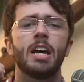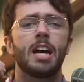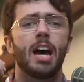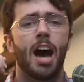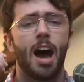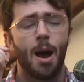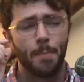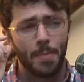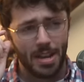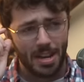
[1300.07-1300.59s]

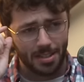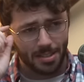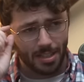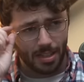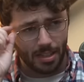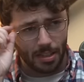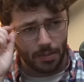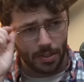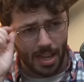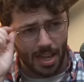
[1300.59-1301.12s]
Um, and it's going
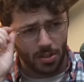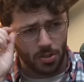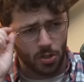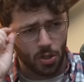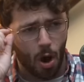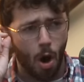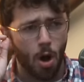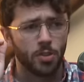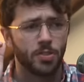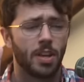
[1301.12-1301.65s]
to leave a lot of
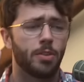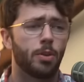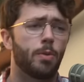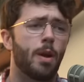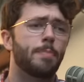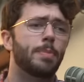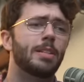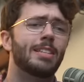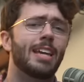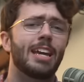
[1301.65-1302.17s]
scars on their
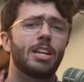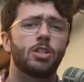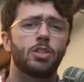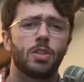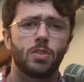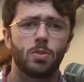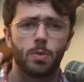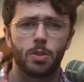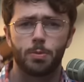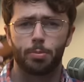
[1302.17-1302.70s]

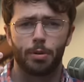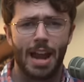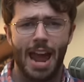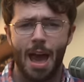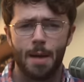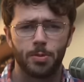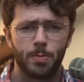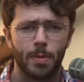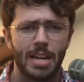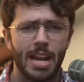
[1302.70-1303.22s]
reputations, which
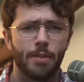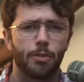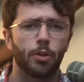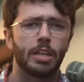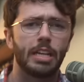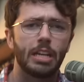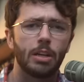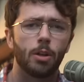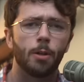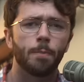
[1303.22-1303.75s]
perhaps may never
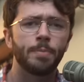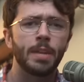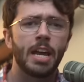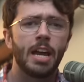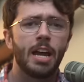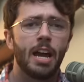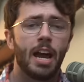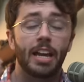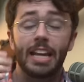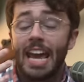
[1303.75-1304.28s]
heal.
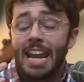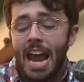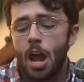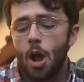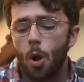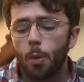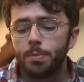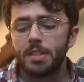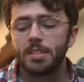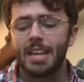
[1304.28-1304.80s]
Again, I
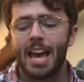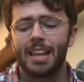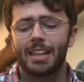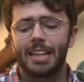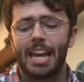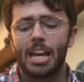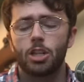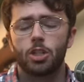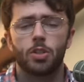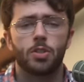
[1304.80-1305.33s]
hope these
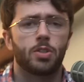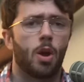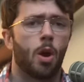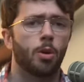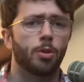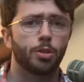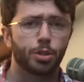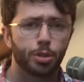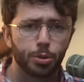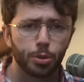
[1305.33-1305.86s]
allegations
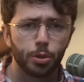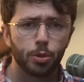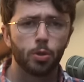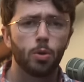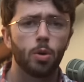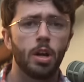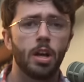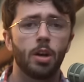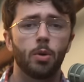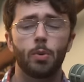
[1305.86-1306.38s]
aren't
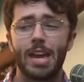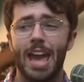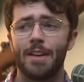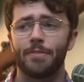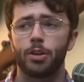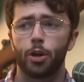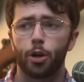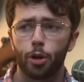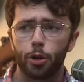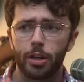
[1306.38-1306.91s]
true. We
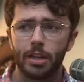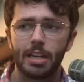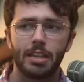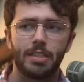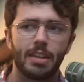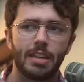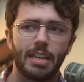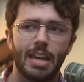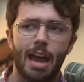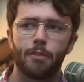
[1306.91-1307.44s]
haven't heard
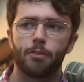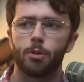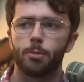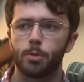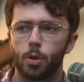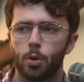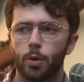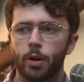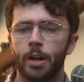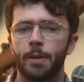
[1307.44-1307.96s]
anything yet from
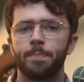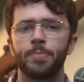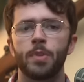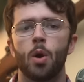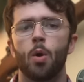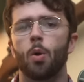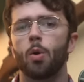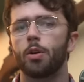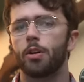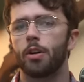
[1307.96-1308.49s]
Lauren
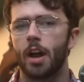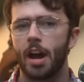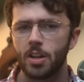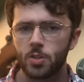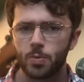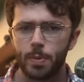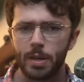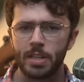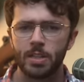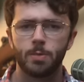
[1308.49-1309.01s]
or her
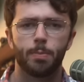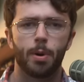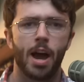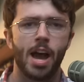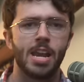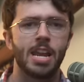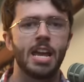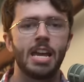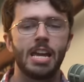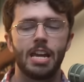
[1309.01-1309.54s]
husband,
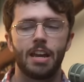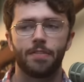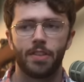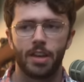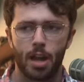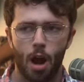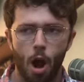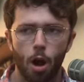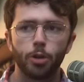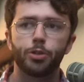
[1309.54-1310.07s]
but if
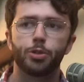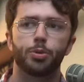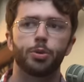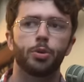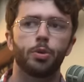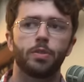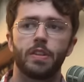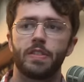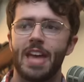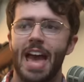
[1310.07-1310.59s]
they are
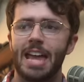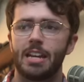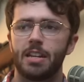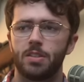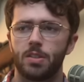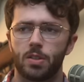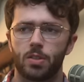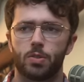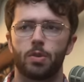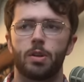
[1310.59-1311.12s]
true, then that
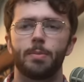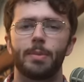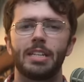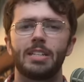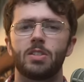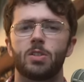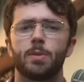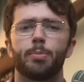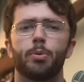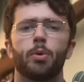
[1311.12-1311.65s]
is extremely
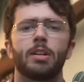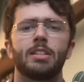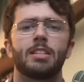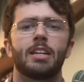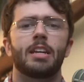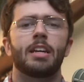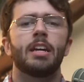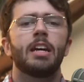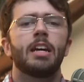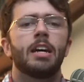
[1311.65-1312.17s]

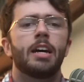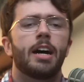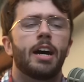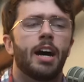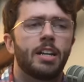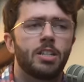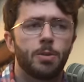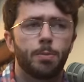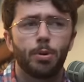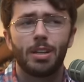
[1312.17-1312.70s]
disappointing,
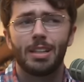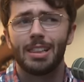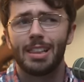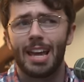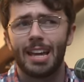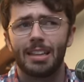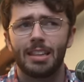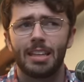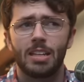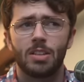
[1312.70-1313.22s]
uh, to put it
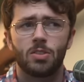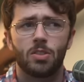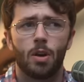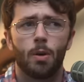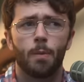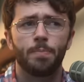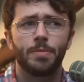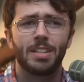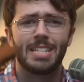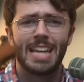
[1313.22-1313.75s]
lightly.
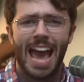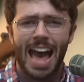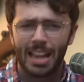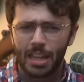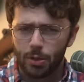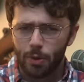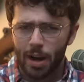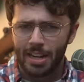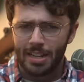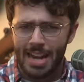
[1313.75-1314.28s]
So the
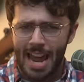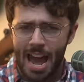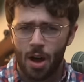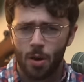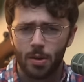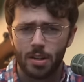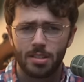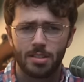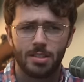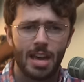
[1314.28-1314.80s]
tally right
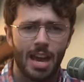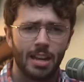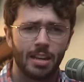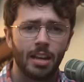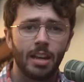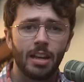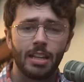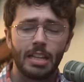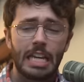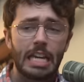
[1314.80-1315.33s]
now is that
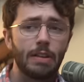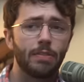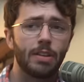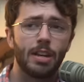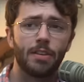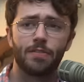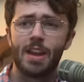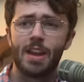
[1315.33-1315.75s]
even if